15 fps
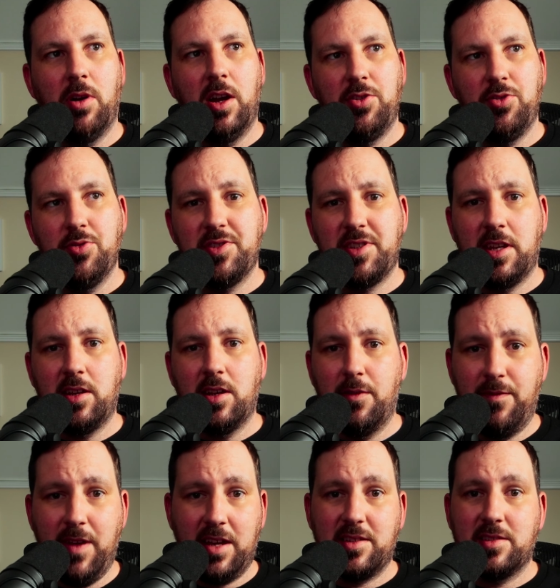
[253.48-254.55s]
are using
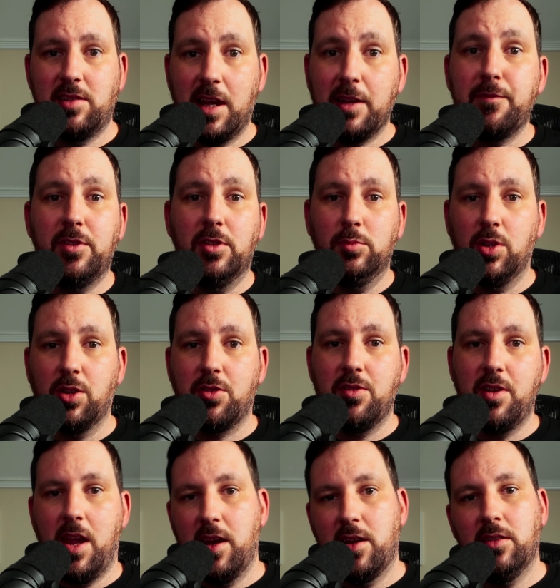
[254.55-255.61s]
effects like Film Look
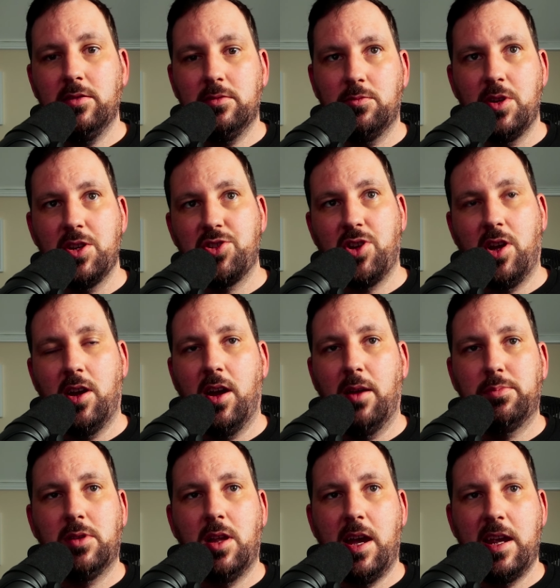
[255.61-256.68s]
Creator, which are
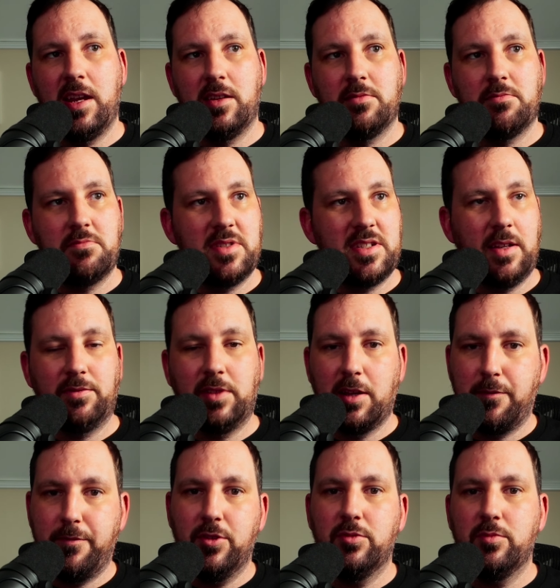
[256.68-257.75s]
applying stuff like
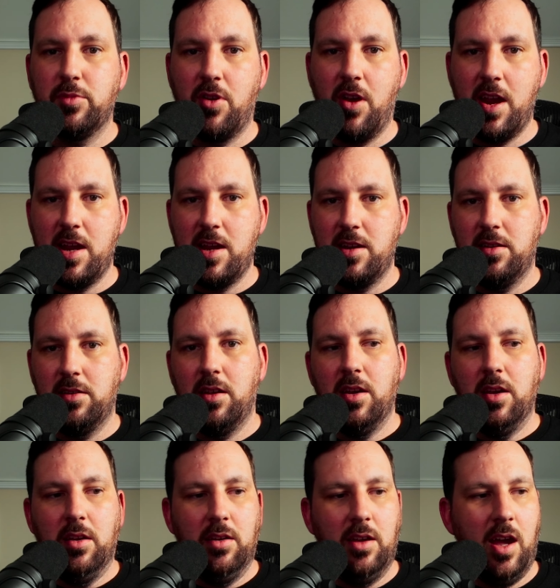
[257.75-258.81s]
film grain,
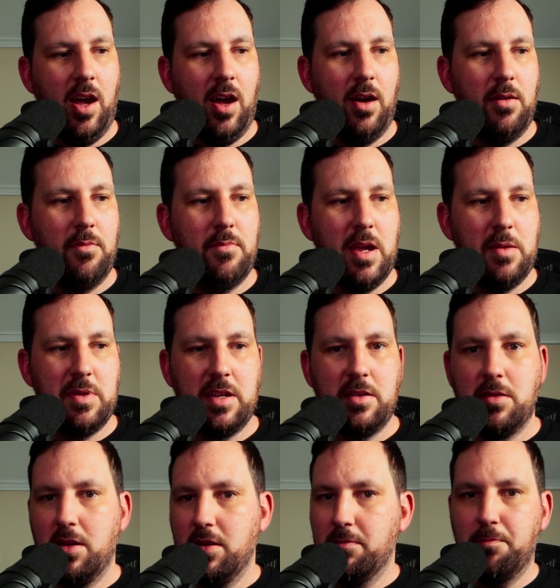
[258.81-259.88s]
maybe
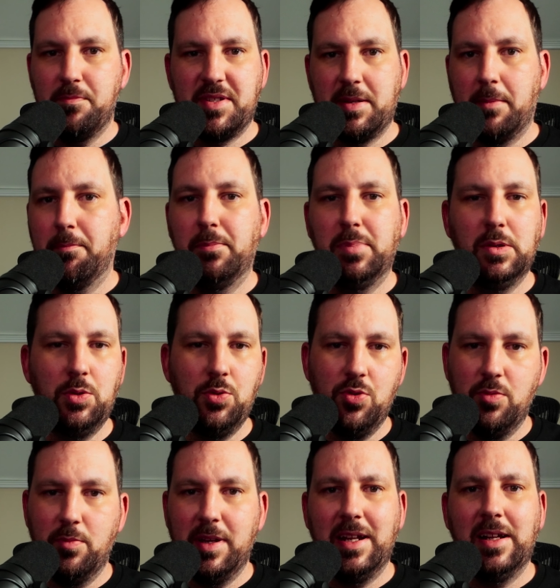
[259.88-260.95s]
some
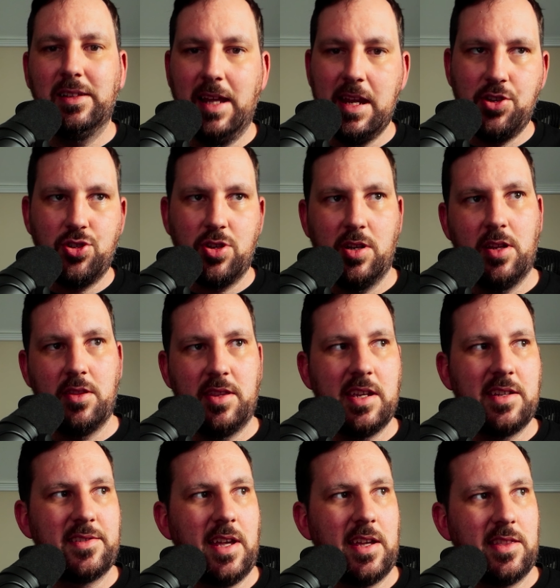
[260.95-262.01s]
bloom and halation and
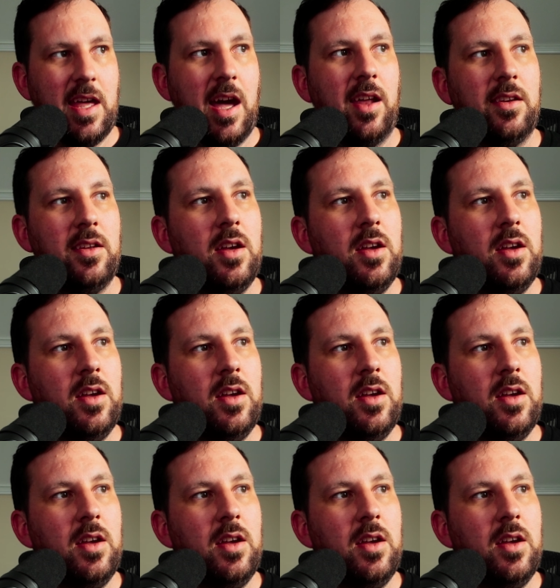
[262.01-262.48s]
things like that,